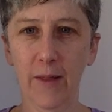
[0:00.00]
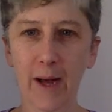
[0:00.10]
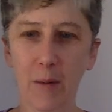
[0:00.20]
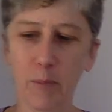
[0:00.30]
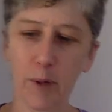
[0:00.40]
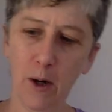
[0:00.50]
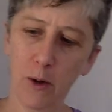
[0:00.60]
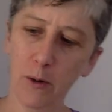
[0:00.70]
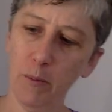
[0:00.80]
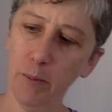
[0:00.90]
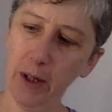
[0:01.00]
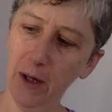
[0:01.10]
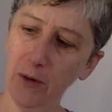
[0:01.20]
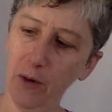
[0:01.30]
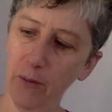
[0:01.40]
that bone,
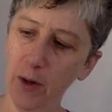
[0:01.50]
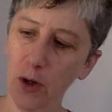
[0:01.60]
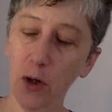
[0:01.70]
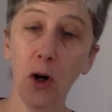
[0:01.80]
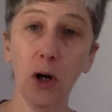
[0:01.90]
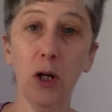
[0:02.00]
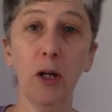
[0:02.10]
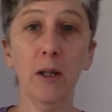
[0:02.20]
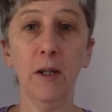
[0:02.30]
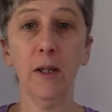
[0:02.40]
because of the nook